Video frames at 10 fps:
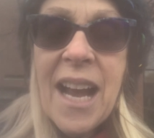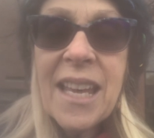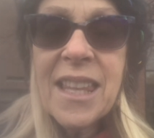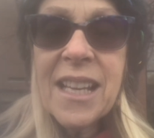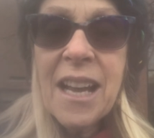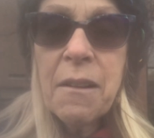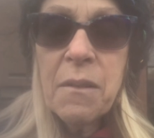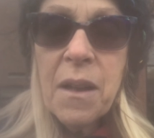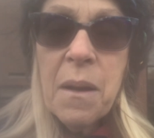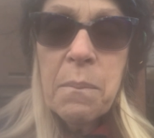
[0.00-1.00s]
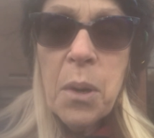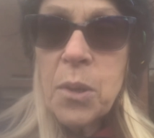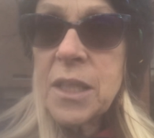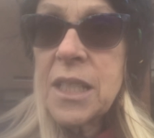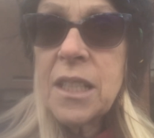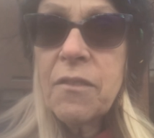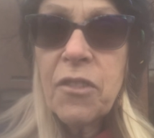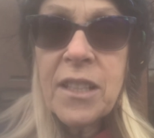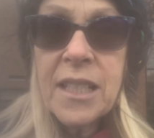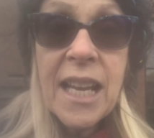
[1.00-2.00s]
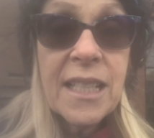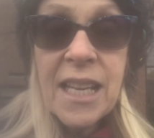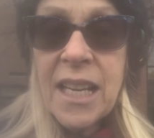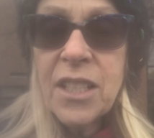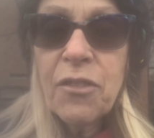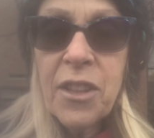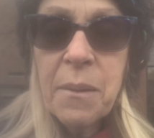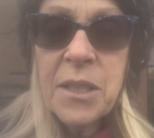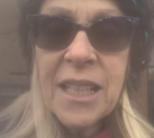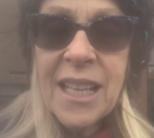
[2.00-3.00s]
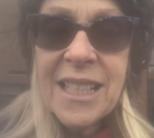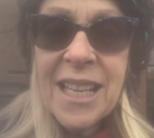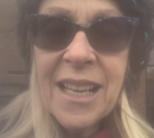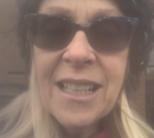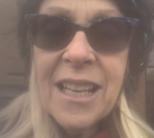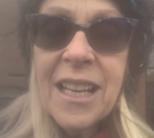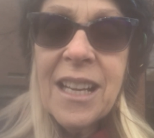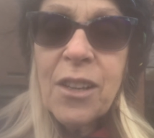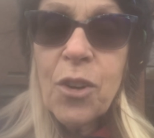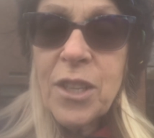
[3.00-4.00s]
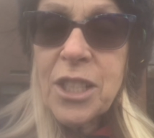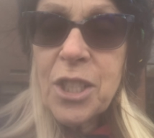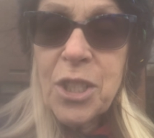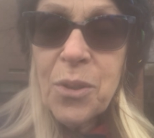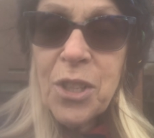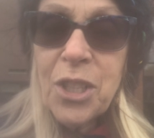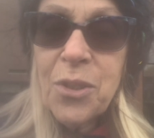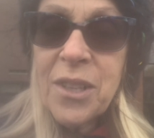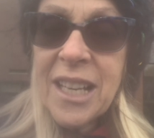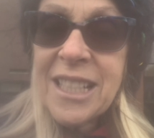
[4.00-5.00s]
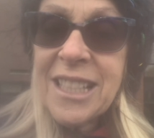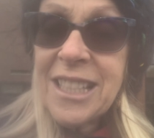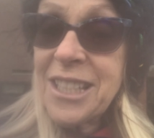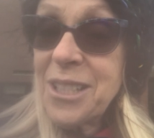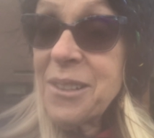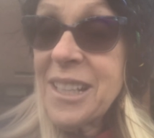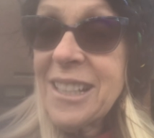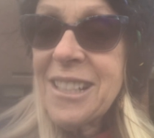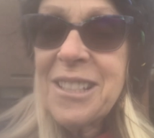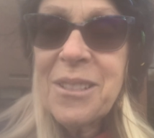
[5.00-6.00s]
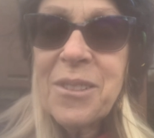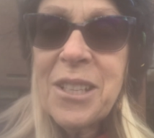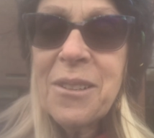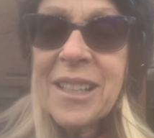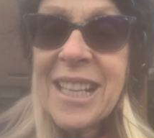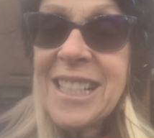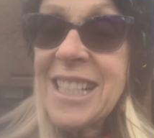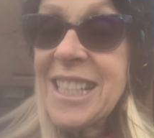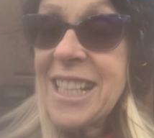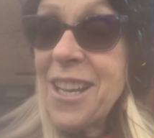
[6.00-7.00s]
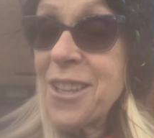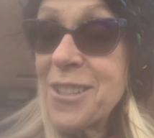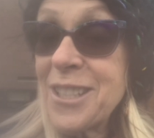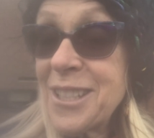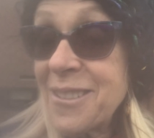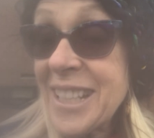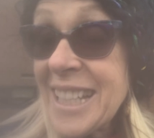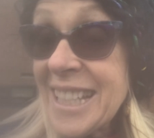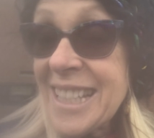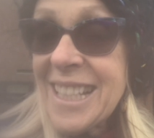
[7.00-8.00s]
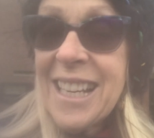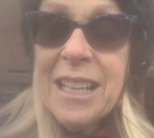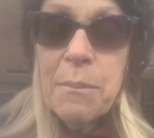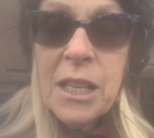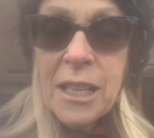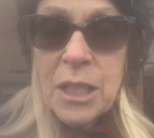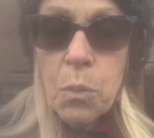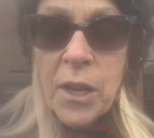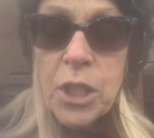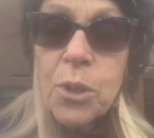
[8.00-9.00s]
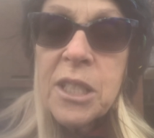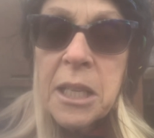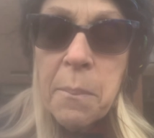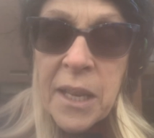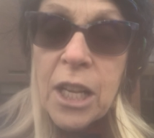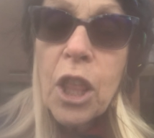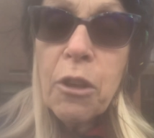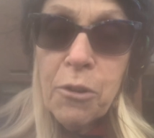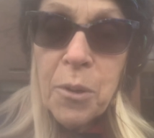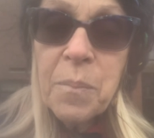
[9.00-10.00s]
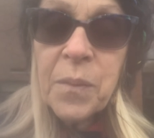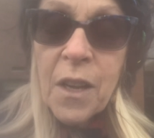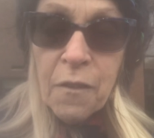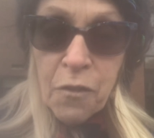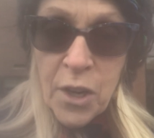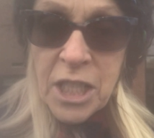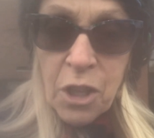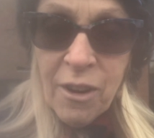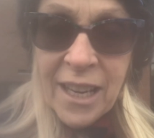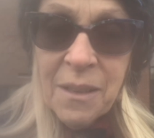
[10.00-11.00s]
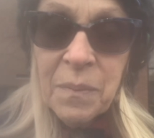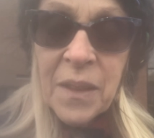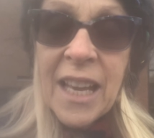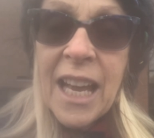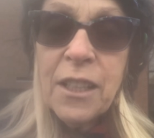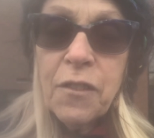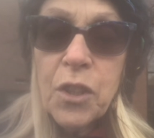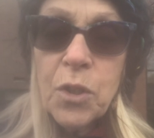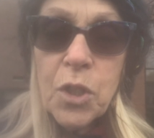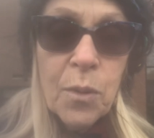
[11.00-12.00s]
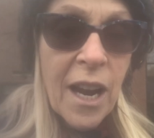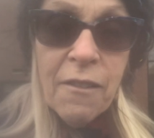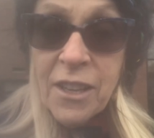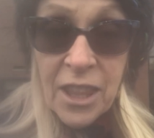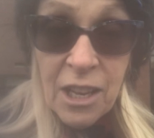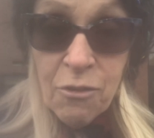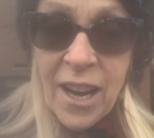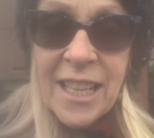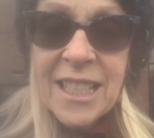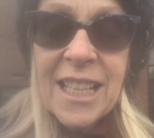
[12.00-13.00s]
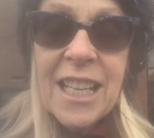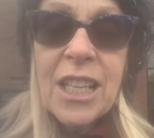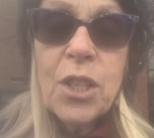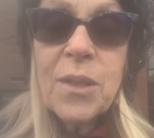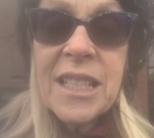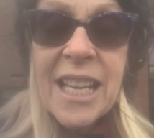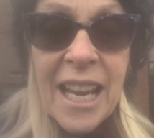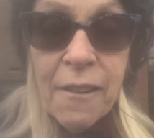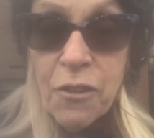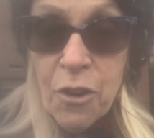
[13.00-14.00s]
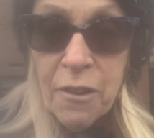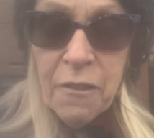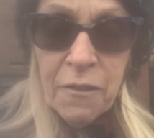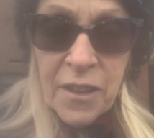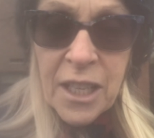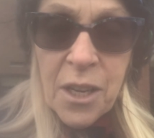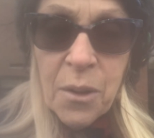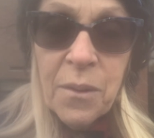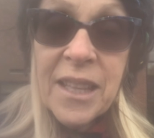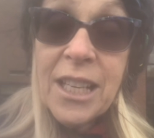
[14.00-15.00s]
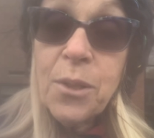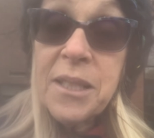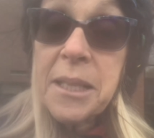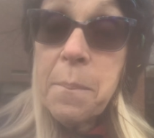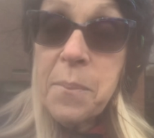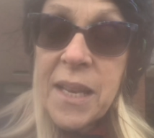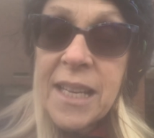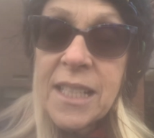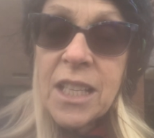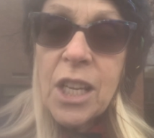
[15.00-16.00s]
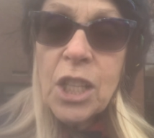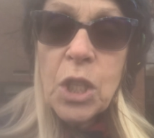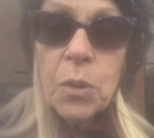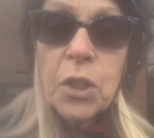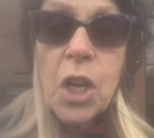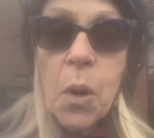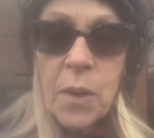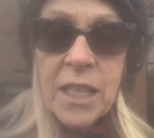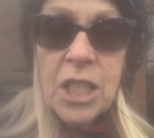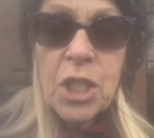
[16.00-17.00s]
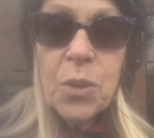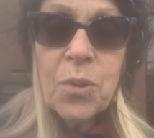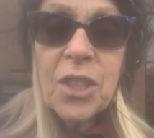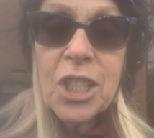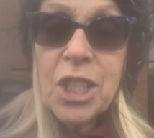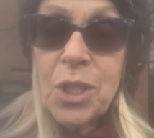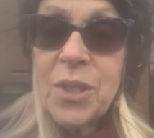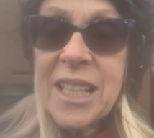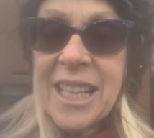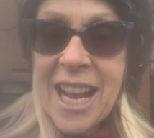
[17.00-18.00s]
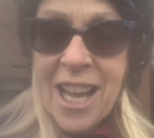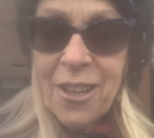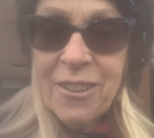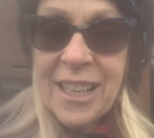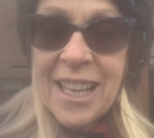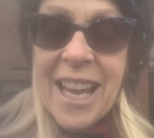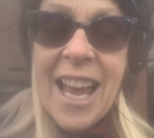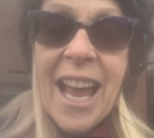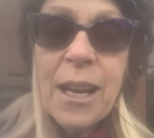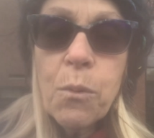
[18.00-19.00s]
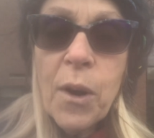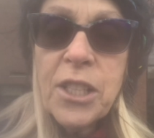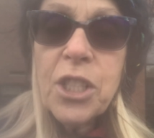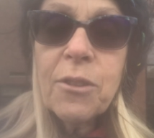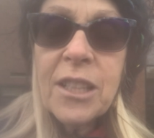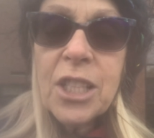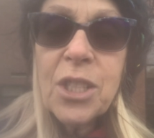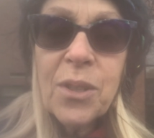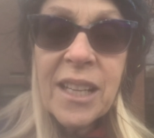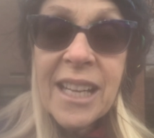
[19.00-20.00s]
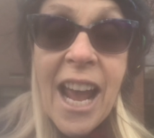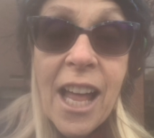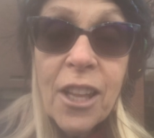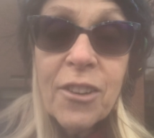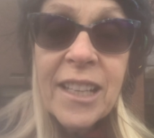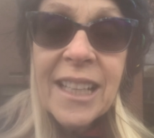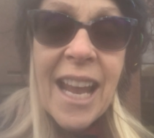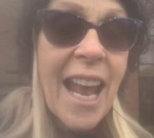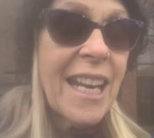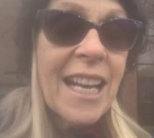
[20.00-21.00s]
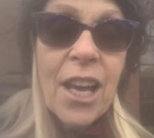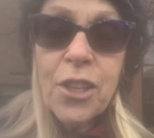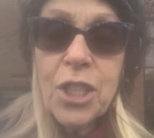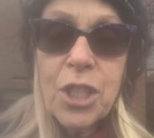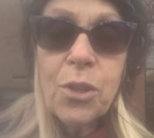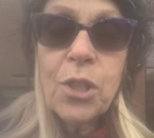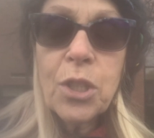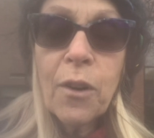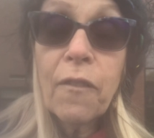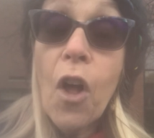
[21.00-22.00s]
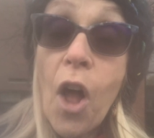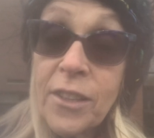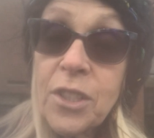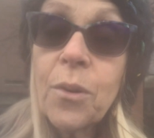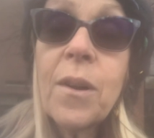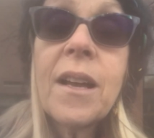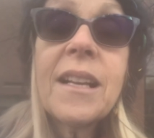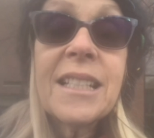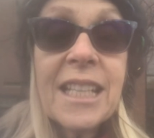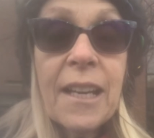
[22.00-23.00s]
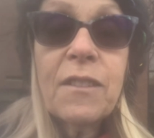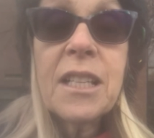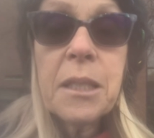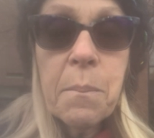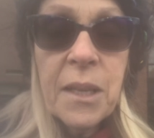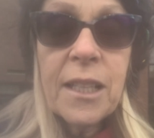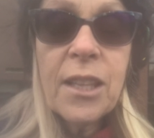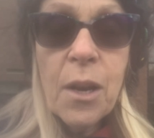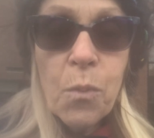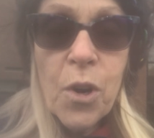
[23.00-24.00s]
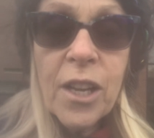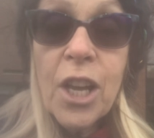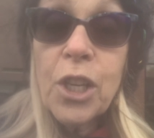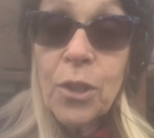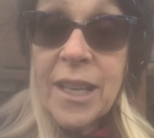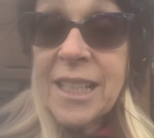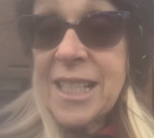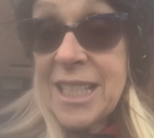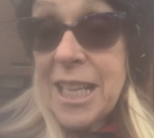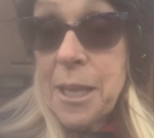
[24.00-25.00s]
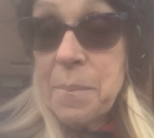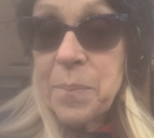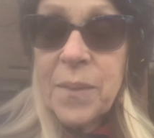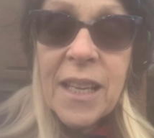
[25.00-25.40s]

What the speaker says: I think I posted for 10 days for them to get done. Of course, the sooner you get to do it, the sooner you'll get to see other students, because once you submit it through VoiceThread, and if you do everything right, you save your video, then you submit it, you'll go into the student gallery. And once you're in the student gallery, any other students who have also saved and submitted their work, you'll get to see them.